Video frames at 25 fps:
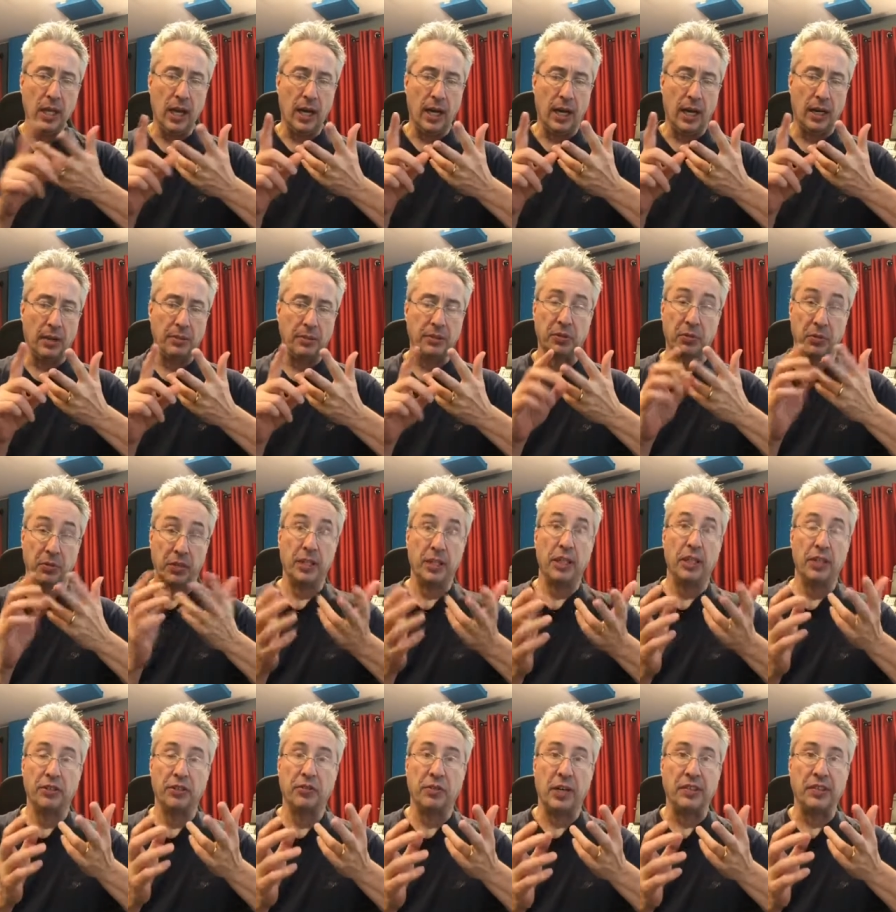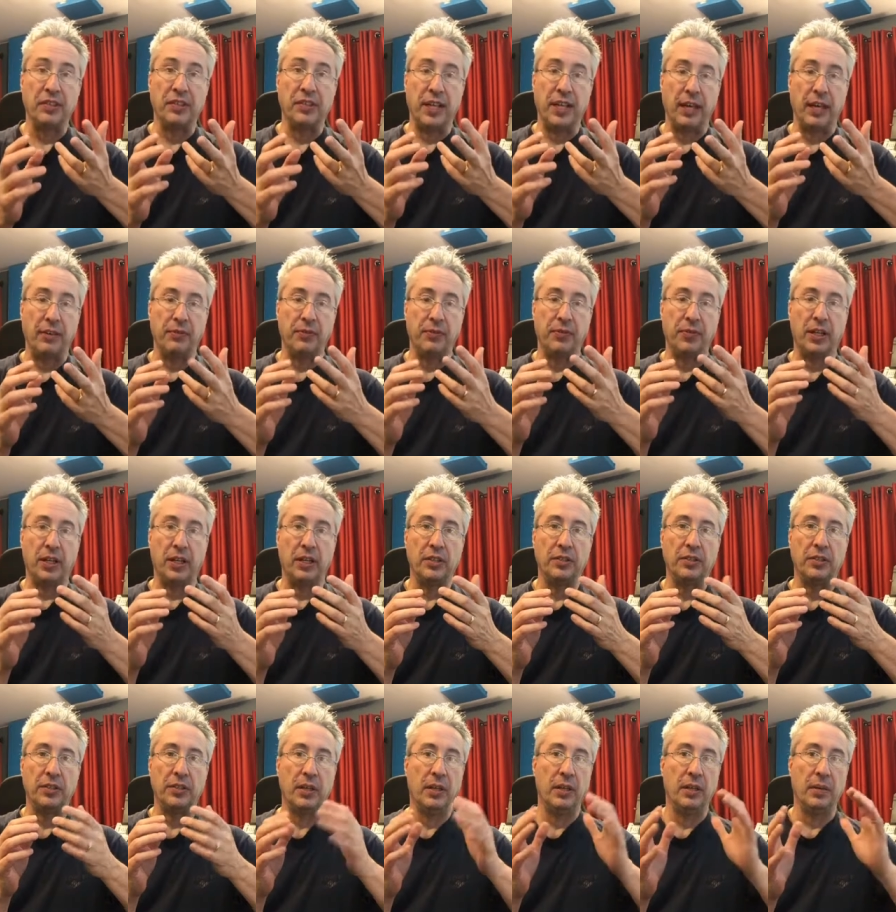So we're going to address that
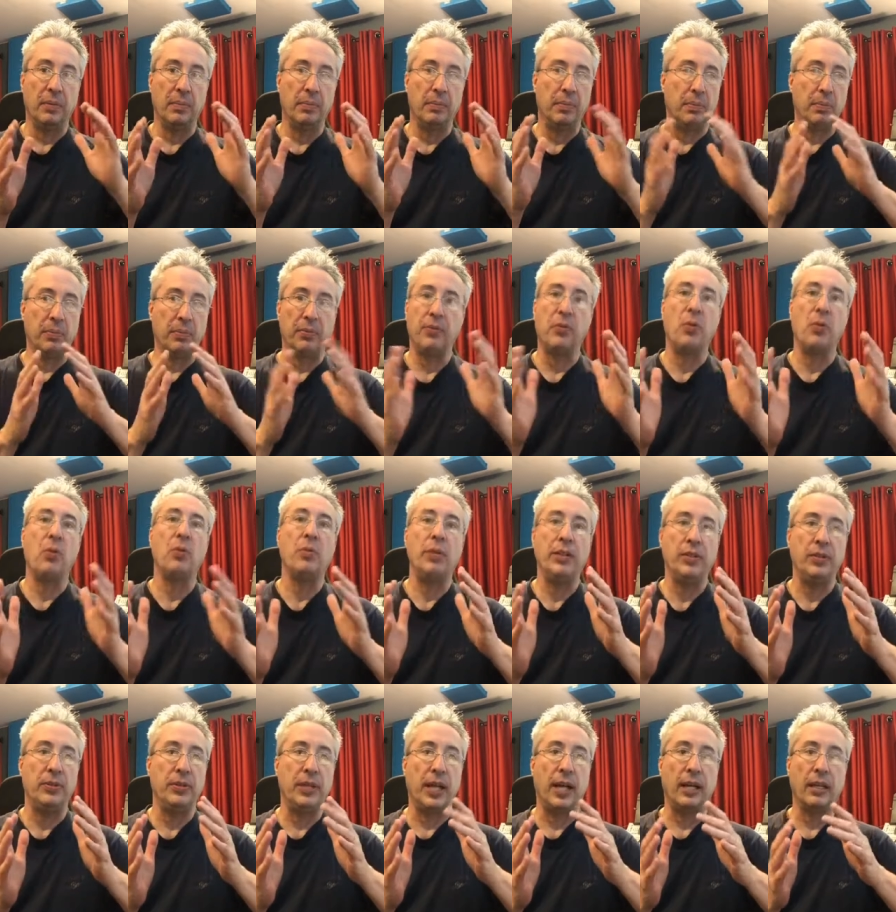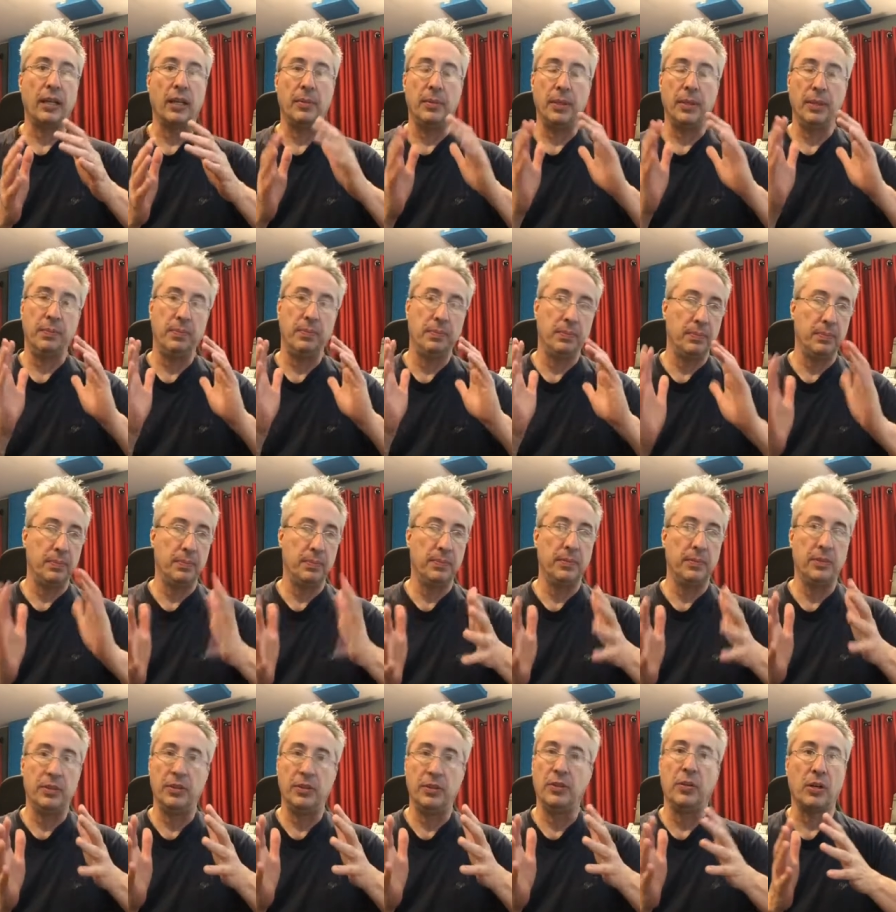first. But before we do that, let me
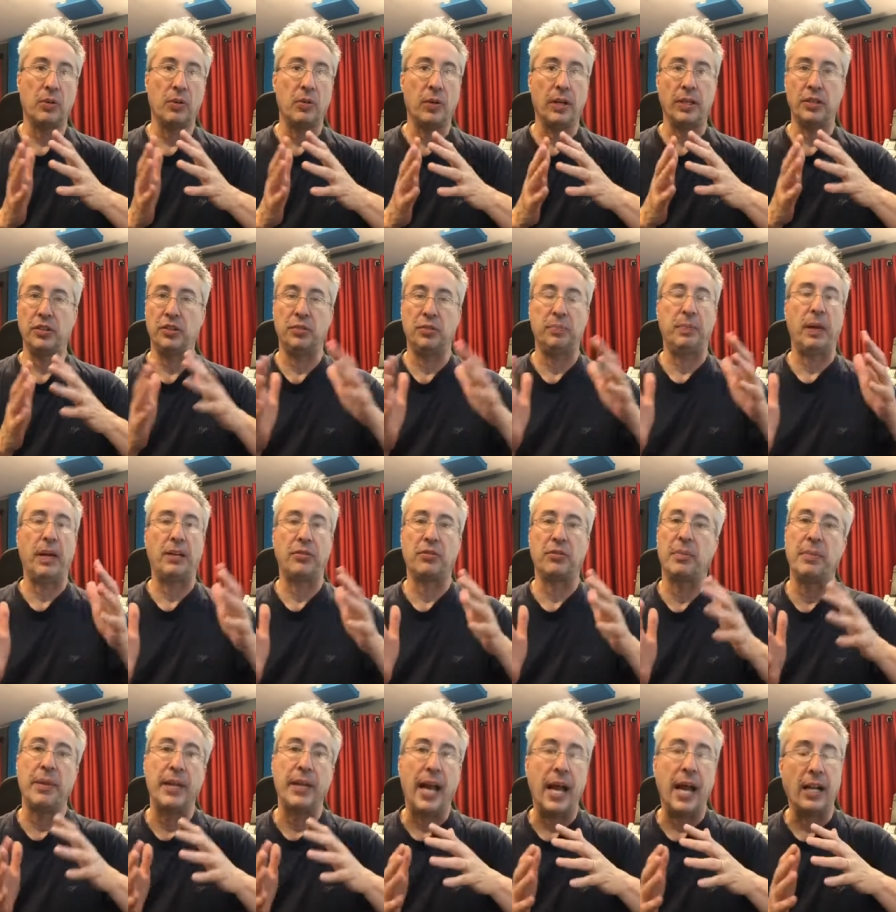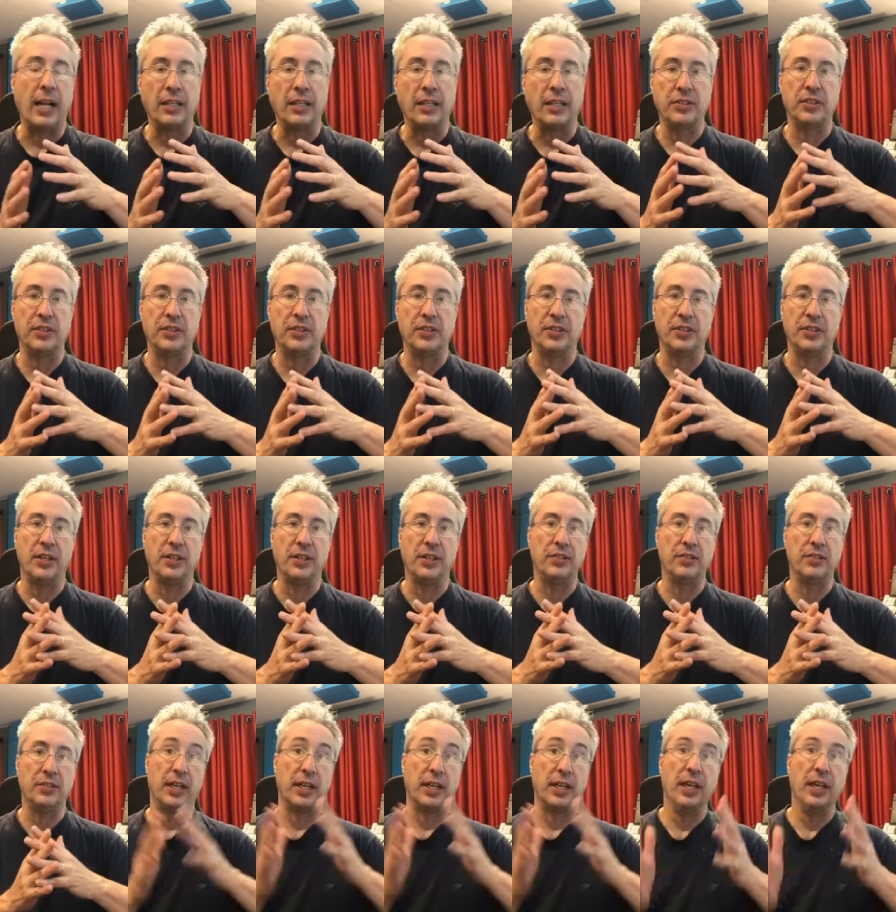do a quick spectrum analysis on
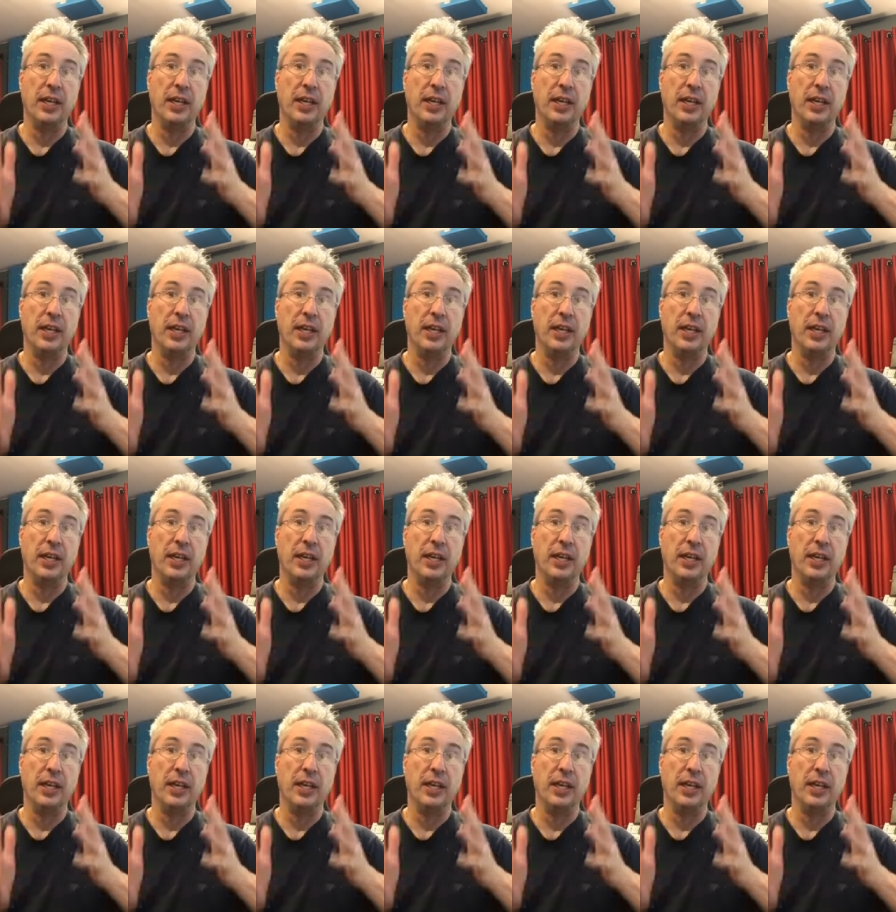this thing.